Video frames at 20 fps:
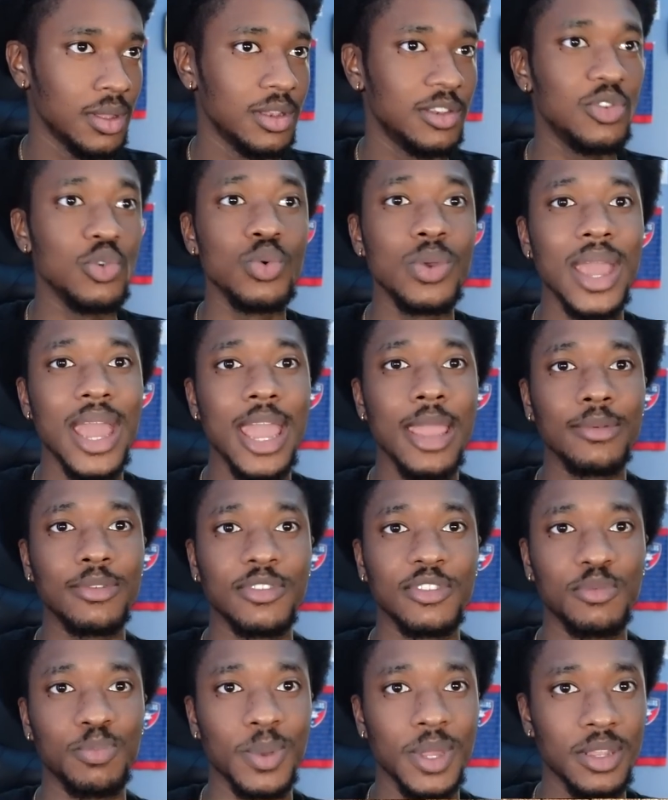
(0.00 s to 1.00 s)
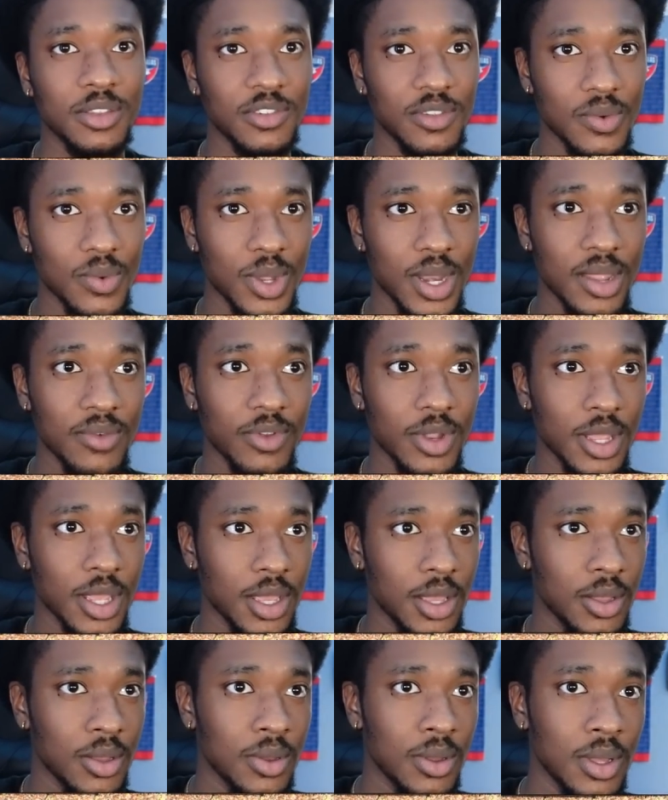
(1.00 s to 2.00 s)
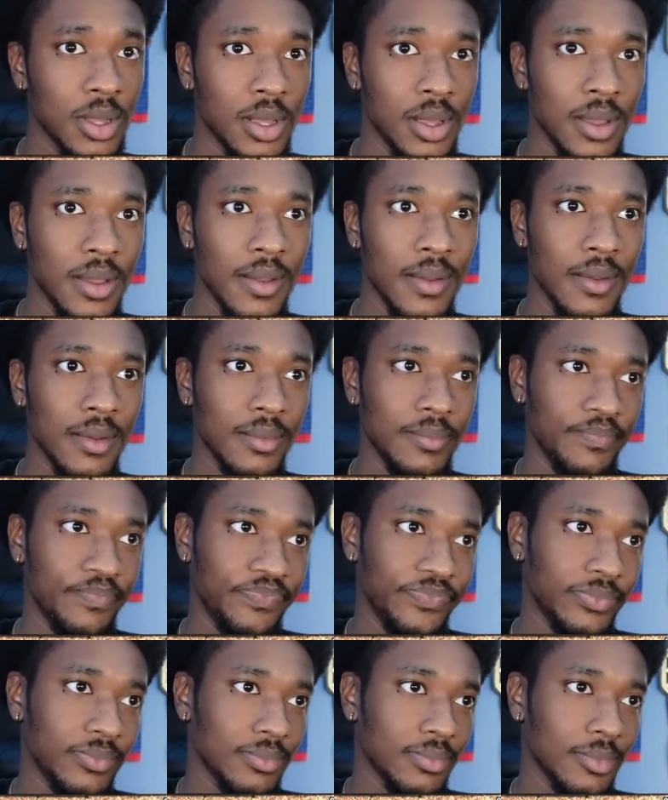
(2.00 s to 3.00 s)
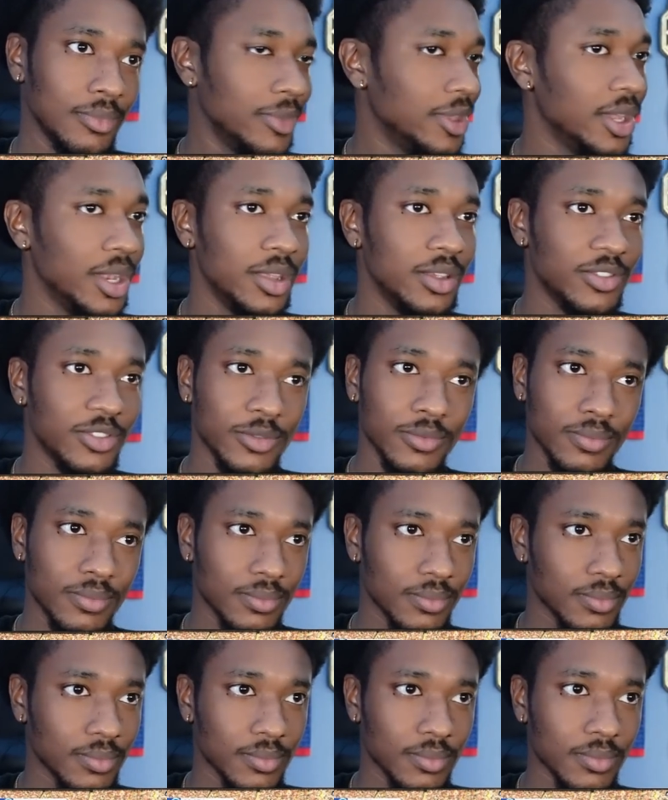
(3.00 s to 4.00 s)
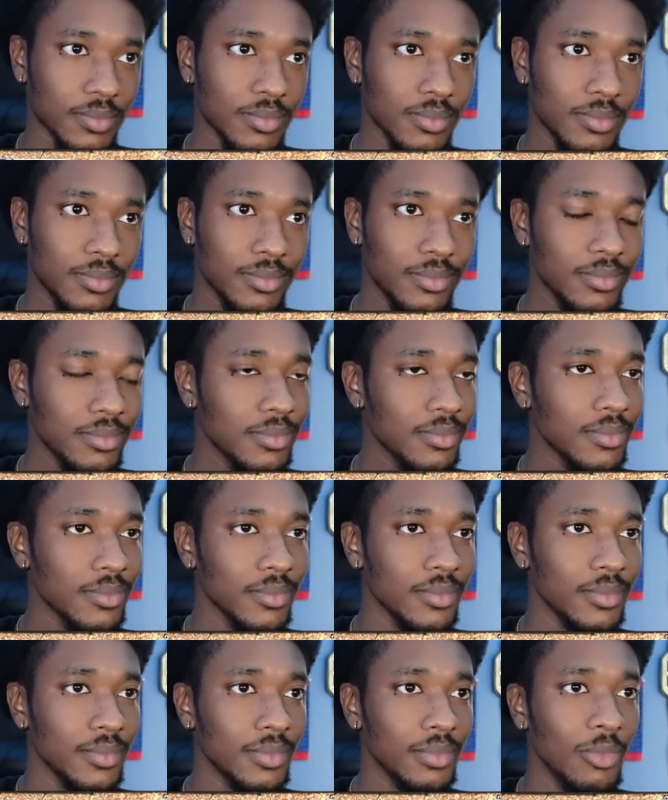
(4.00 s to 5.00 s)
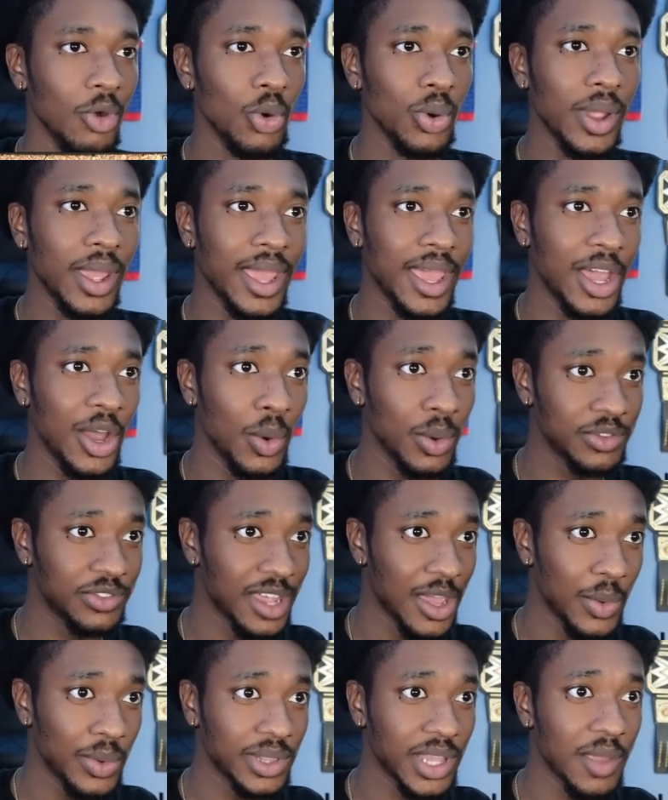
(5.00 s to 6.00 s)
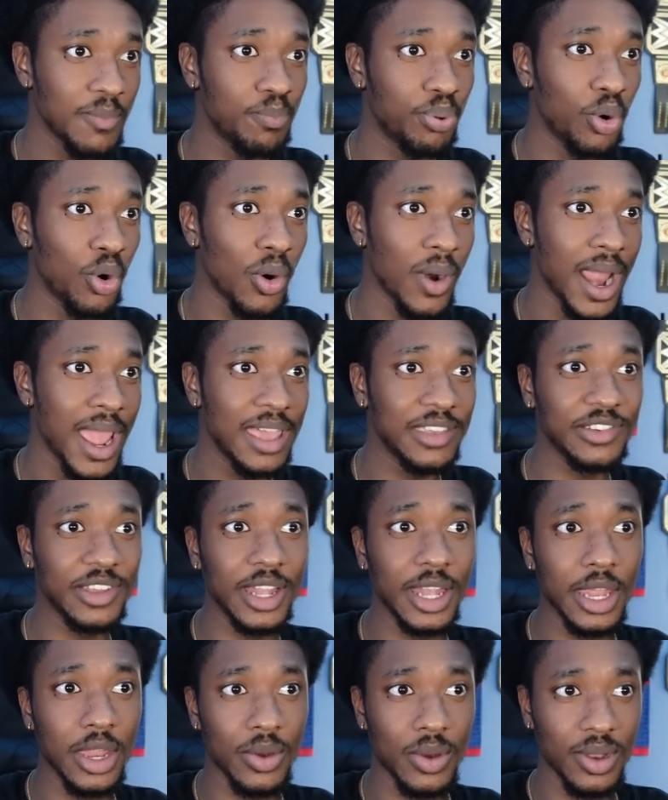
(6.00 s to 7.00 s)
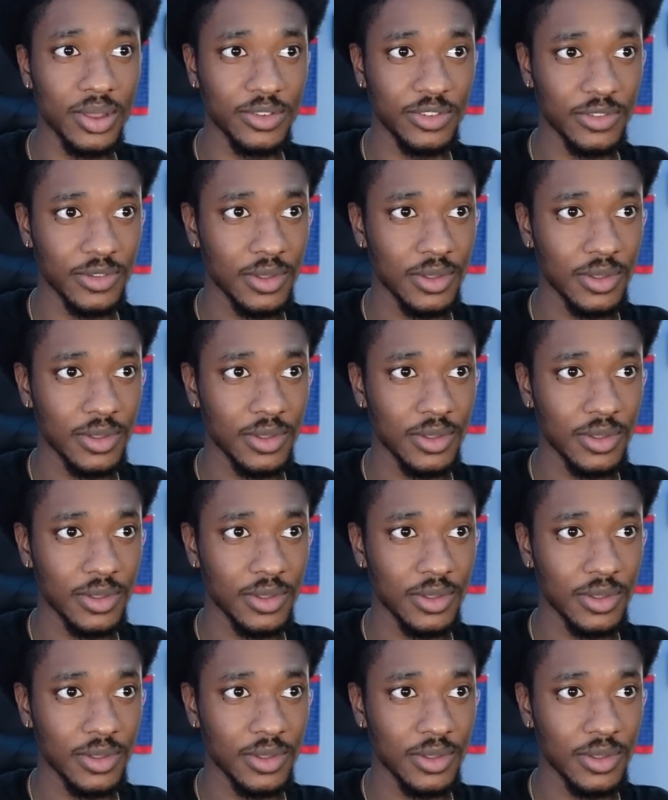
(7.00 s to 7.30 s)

2-game suspension, well, whatever the hell. Look at this. Brighton. Who the hell was there with that poor ass clearance?